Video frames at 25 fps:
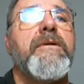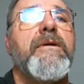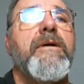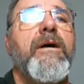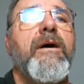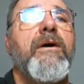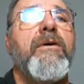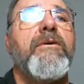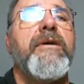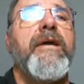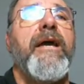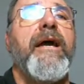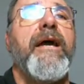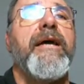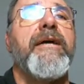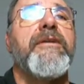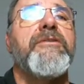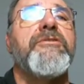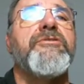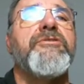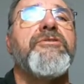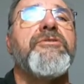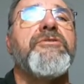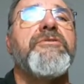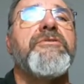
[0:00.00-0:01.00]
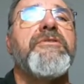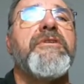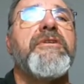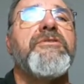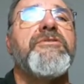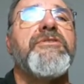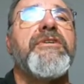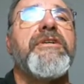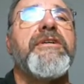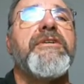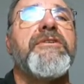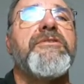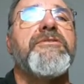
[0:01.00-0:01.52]
Okay, its usage
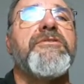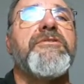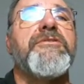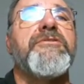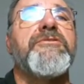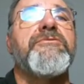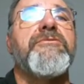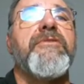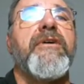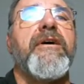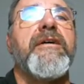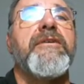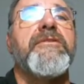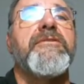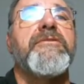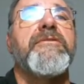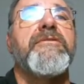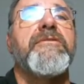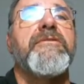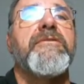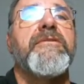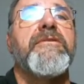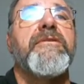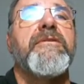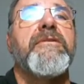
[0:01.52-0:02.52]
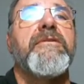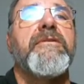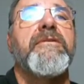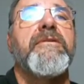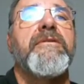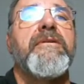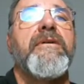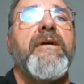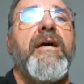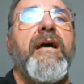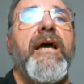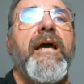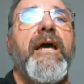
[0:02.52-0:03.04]
is distress,
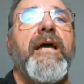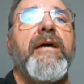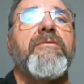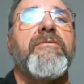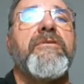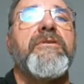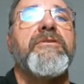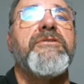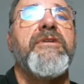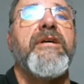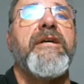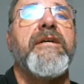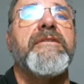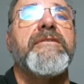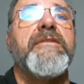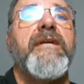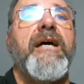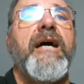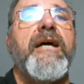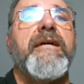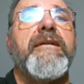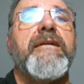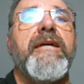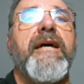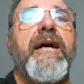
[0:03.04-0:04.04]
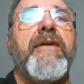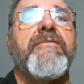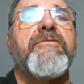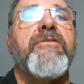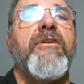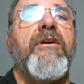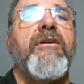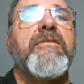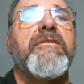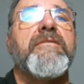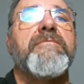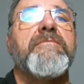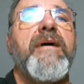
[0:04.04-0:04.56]
anguish, anxiety. I've
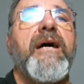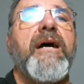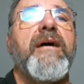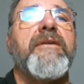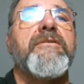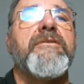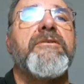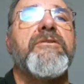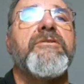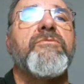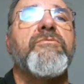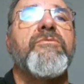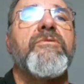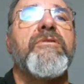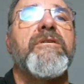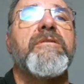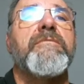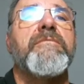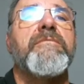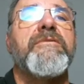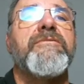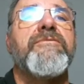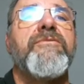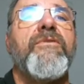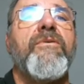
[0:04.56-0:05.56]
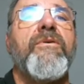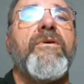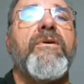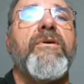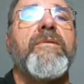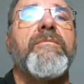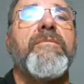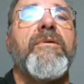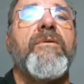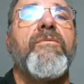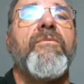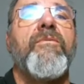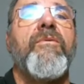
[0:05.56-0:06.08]
talked about this word before,
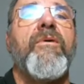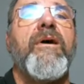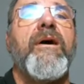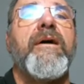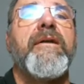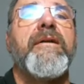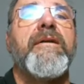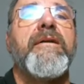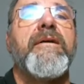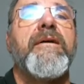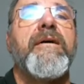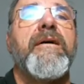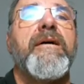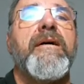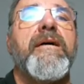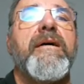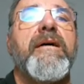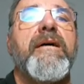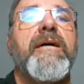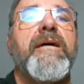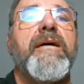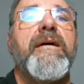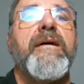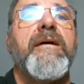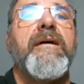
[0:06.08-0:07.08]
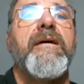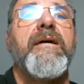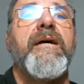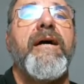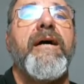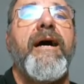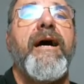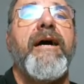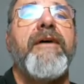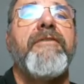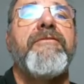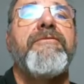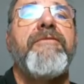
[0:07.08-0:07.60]
but what
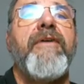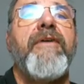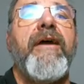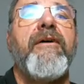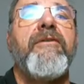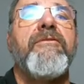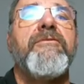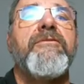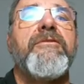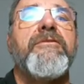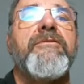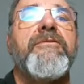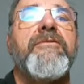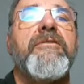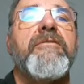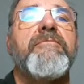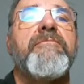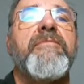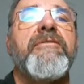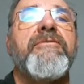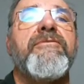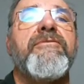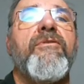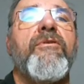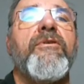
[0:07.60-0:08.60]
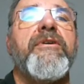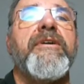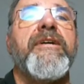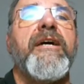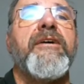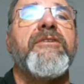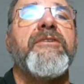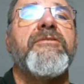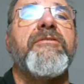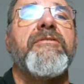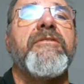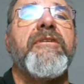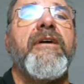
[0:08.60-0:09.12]
I failed to do before
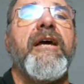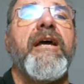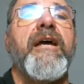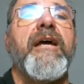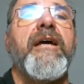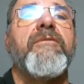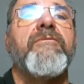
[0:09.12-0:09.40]
yesterday